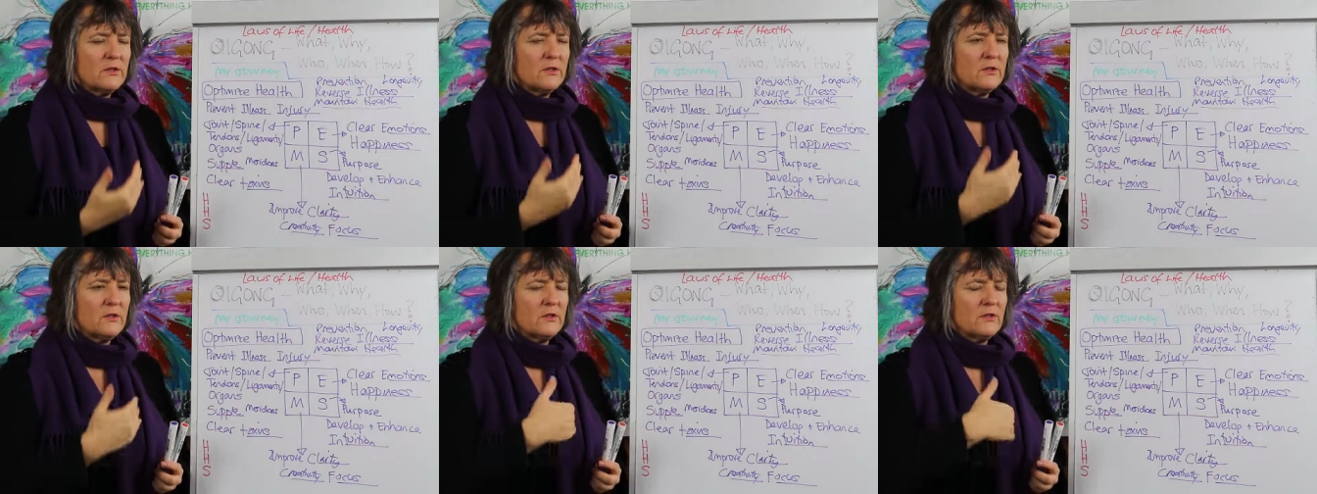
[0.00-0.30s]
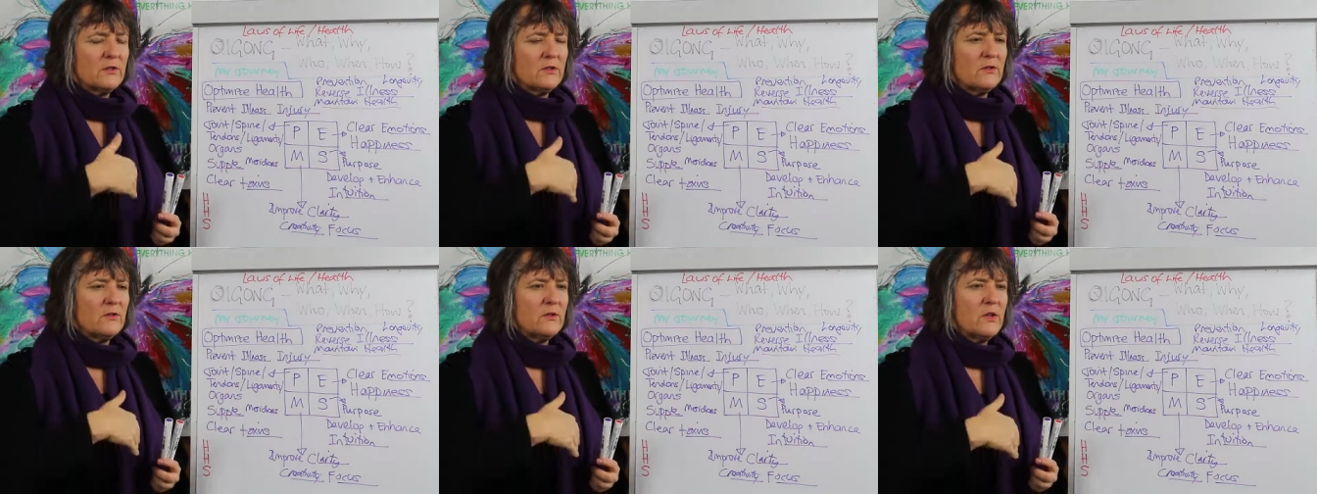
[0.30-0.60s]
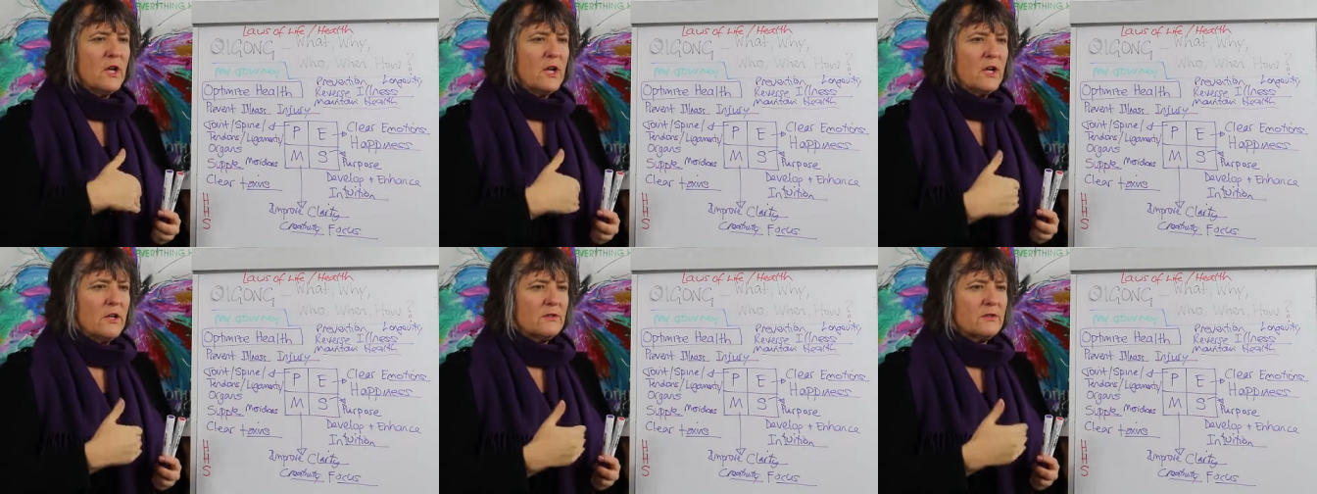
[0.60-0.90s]

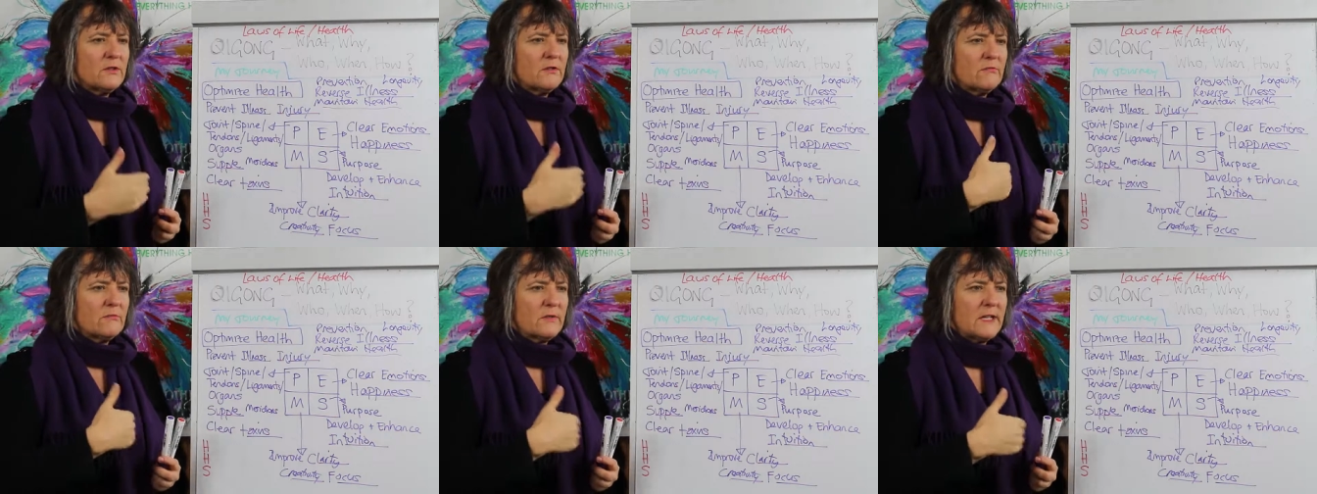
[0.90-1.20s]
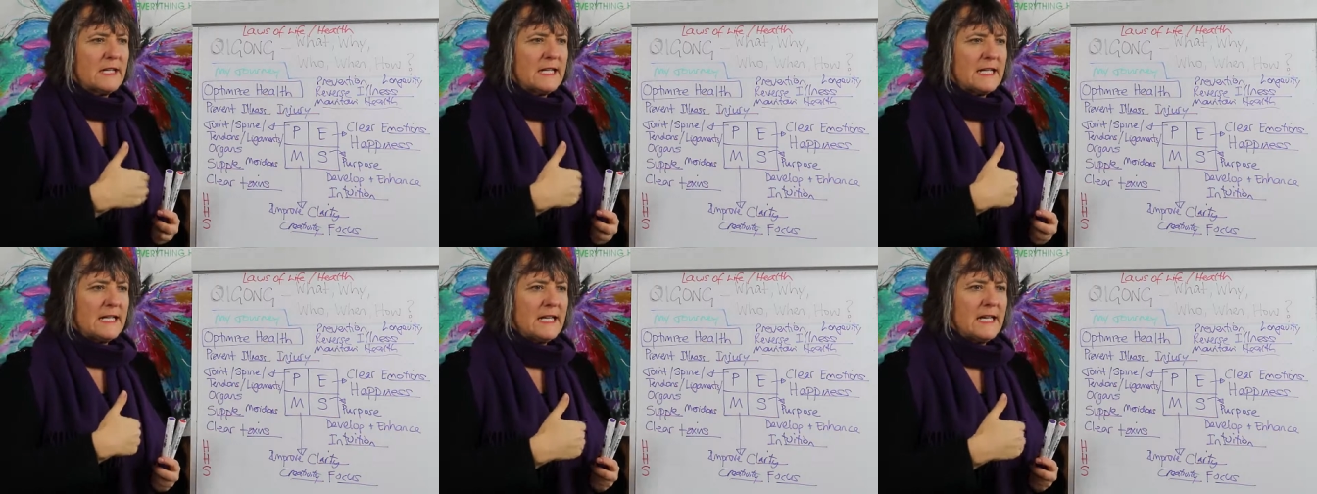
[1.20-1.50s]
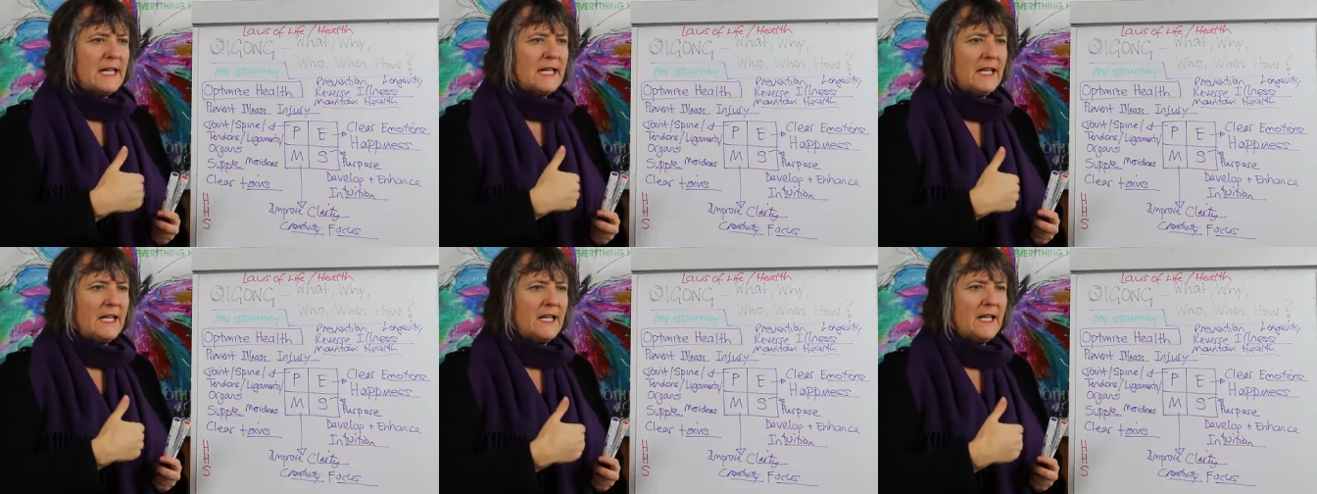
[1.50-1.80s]
to, to really
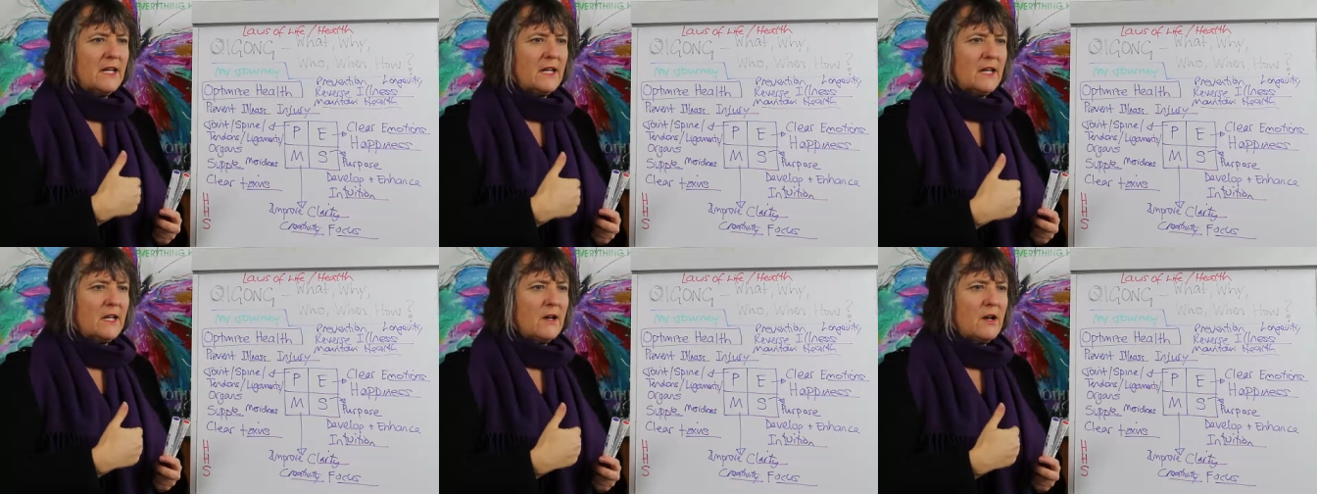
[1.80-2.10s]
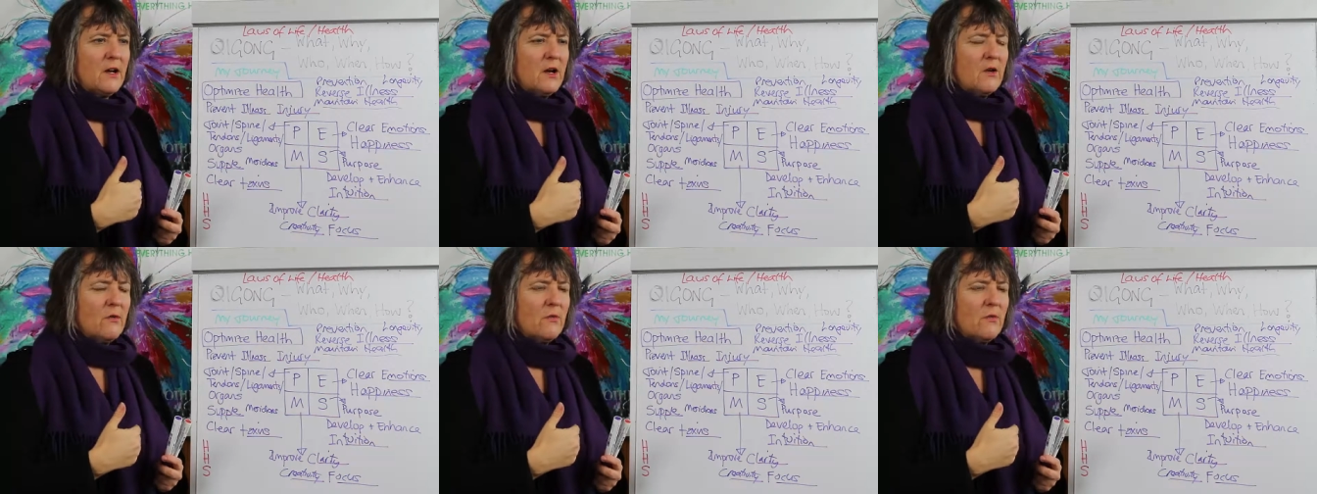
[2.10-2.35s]
hear